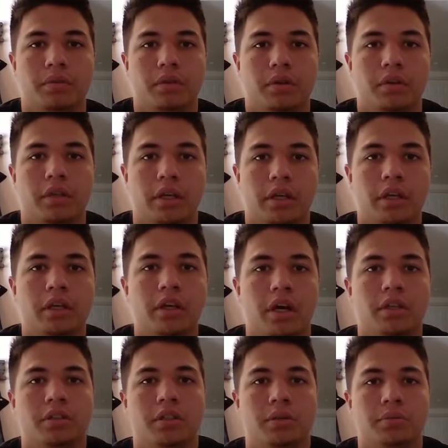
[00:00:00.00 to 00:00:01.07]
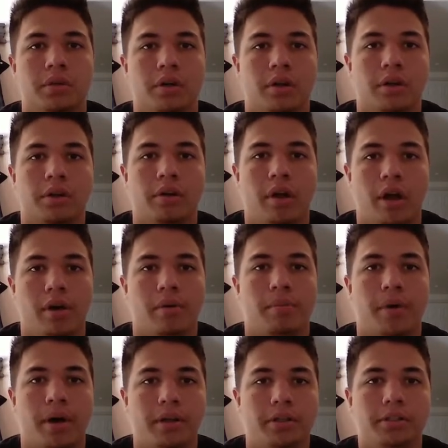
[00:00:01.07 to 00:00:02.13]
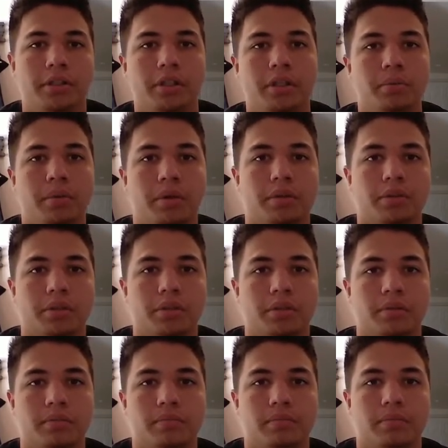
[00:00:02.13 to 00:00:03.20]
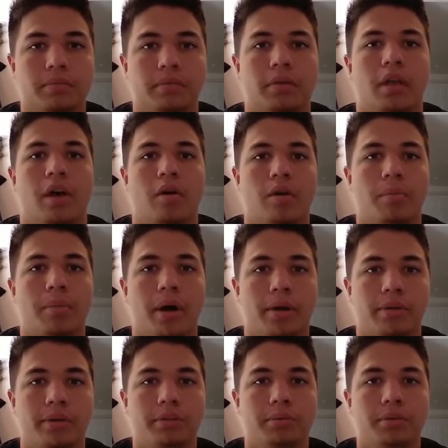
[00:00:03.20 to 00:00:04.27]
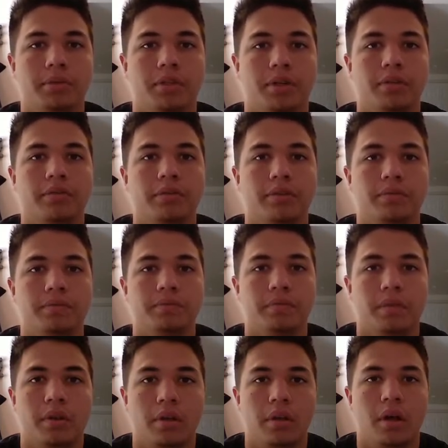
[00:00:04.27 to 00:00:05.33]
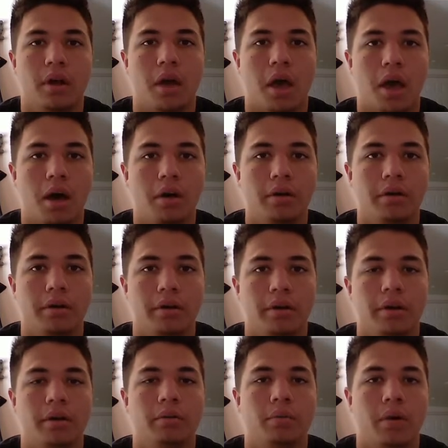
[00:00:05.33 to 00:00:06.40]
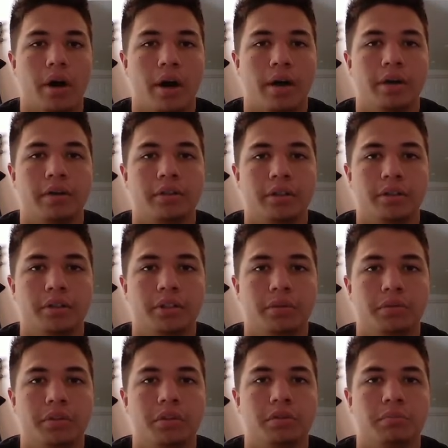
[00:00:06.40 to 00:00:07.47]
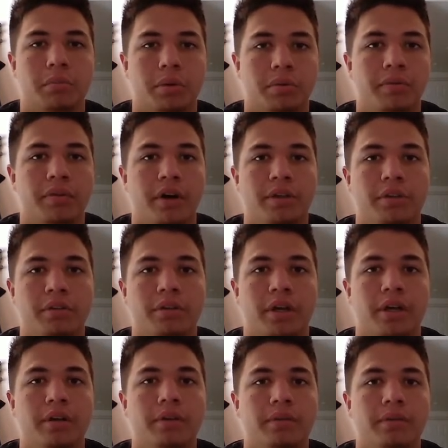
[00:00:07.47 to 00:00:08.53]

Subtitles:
the key concepts are how a body decomposes, how a body is preserved, how and why the Egyptians mummified their dead,